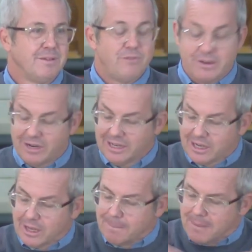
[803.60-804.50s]
Very
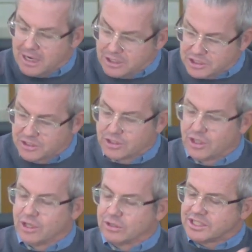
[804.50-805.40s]
little emotional
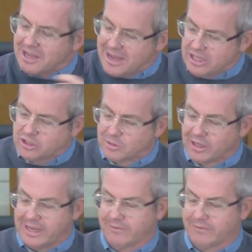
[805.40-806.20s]
or tangible